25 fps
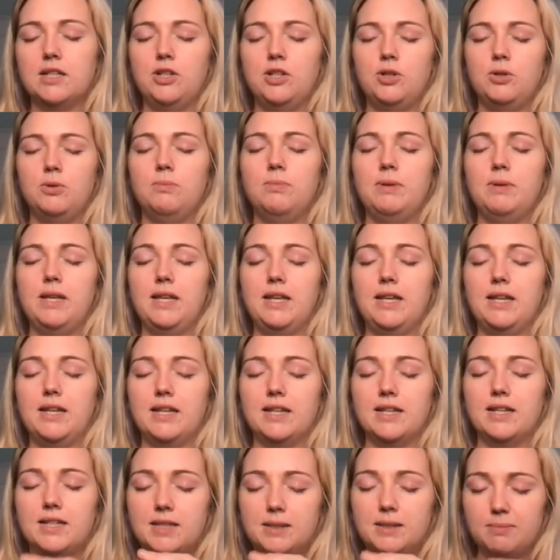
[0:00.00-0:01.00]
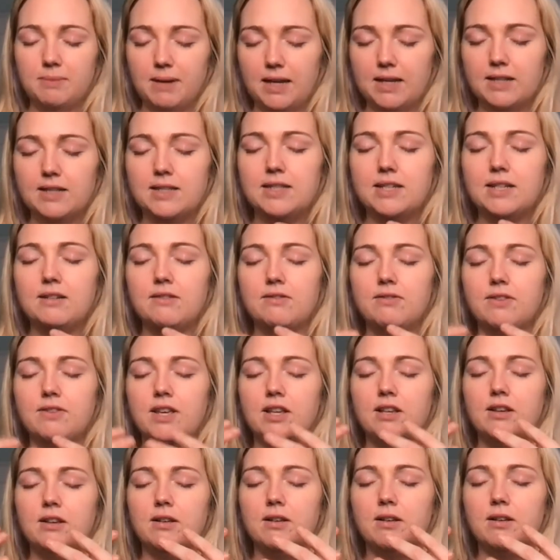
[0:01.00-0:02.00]
and you being expansive
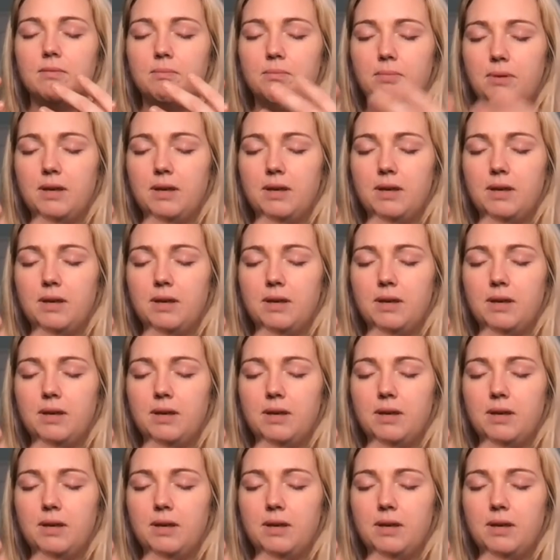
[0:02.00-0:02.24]
can